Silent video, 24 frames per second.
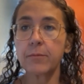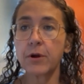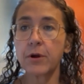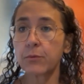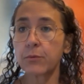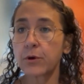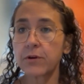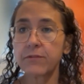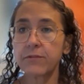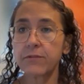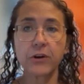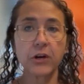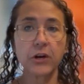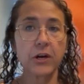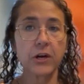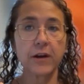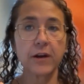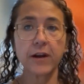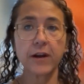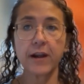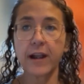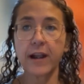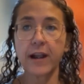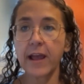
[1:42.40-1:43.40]

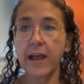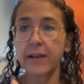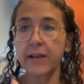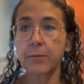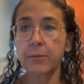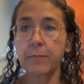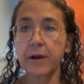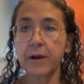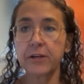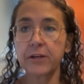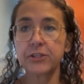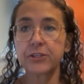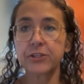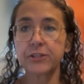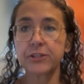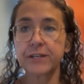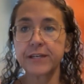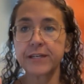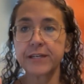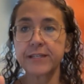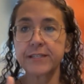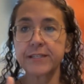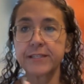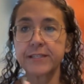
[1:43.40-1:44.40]
roofer and
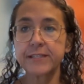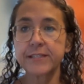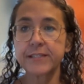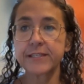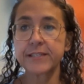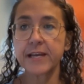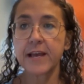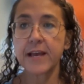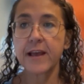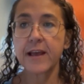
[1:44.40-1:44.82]
acupuncturist.